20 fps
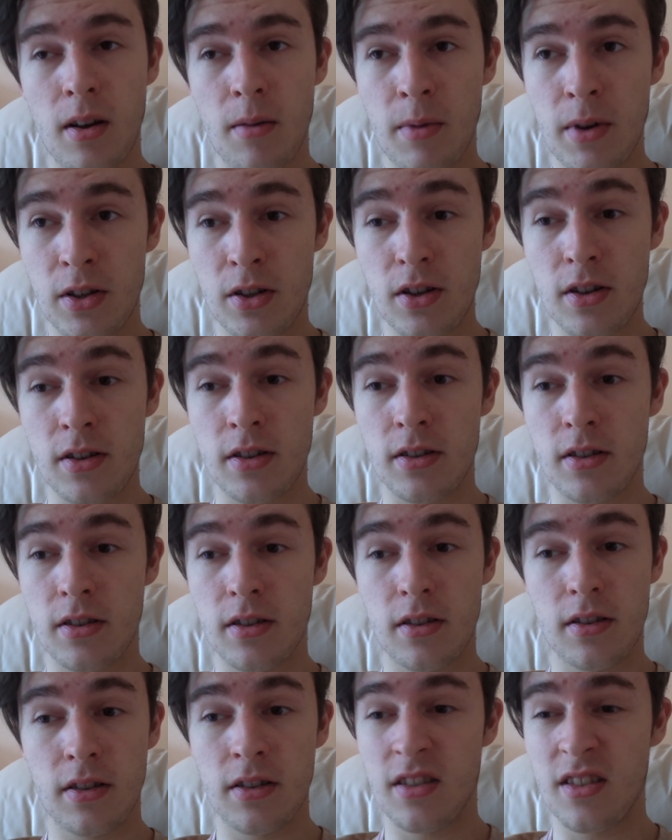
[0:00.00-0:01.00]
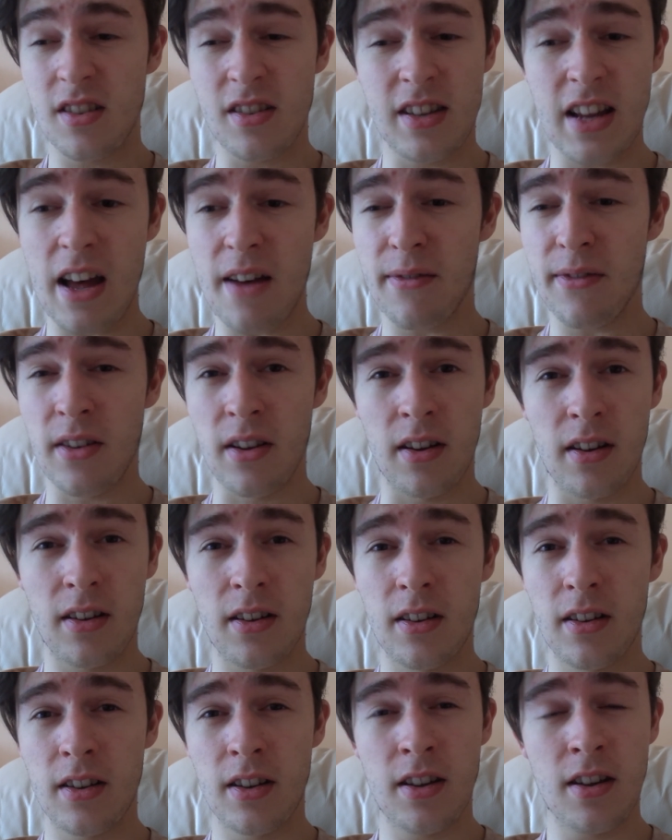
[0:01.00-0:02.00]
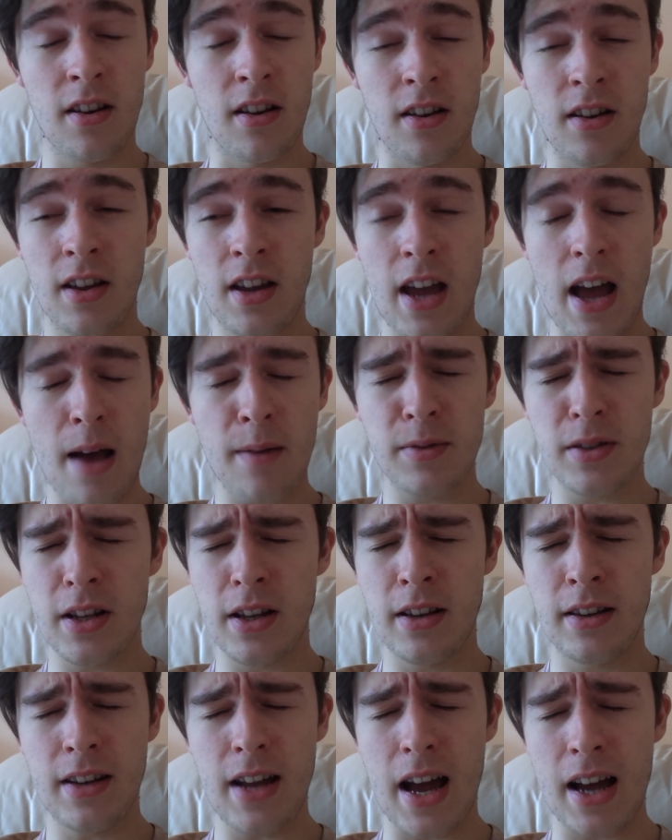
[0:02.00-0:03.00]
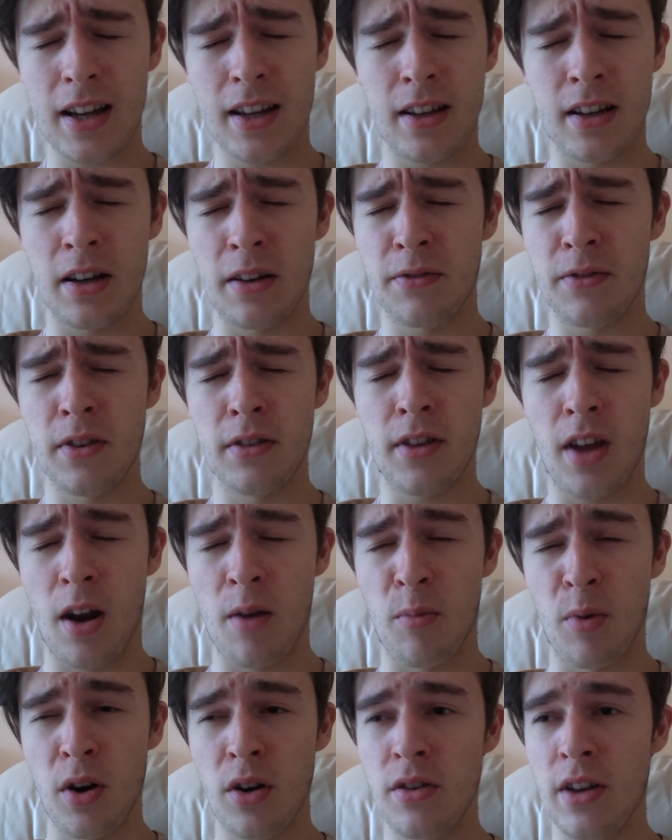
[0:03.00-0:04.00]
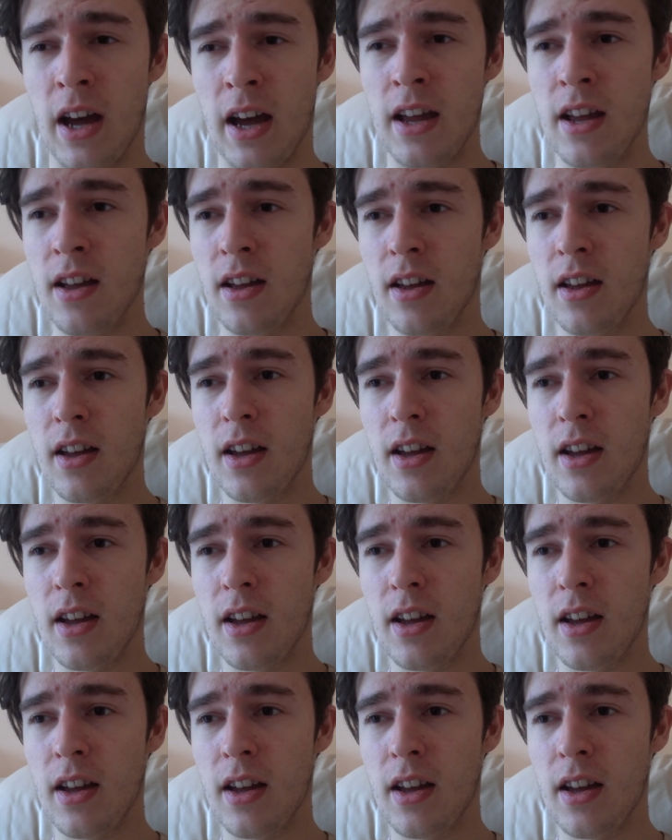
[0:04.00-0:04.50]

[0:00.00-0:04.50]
It's just effort. You get absolutely knackered after you've done a brew day,